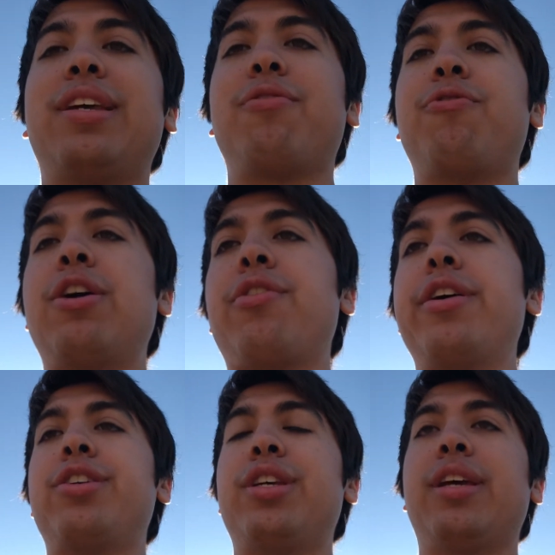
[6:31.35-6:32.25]
They can fell
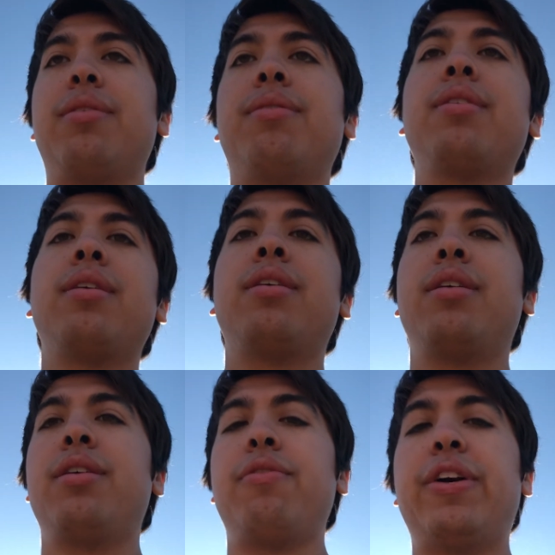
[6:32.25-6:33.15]
rush, they can
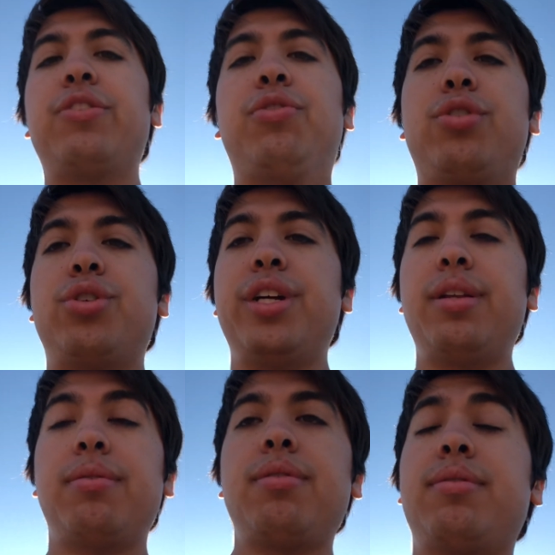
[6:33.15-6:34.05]
vengeful
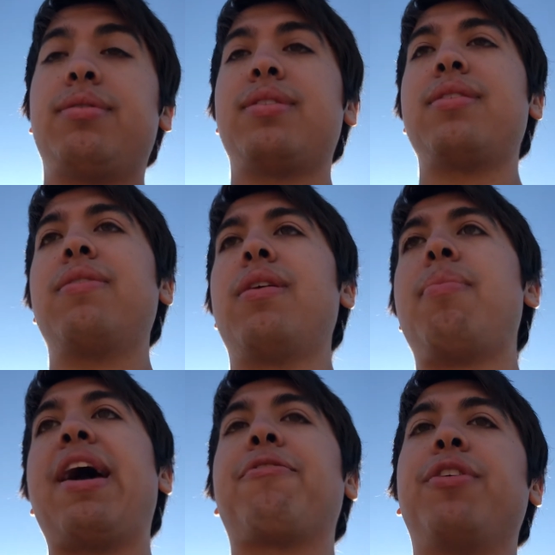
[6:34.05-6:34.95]
retreat. It's essentially a
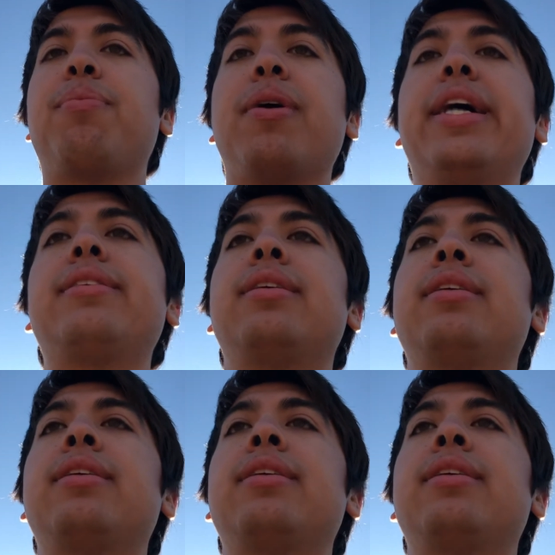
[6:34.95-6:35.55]
backflip, right?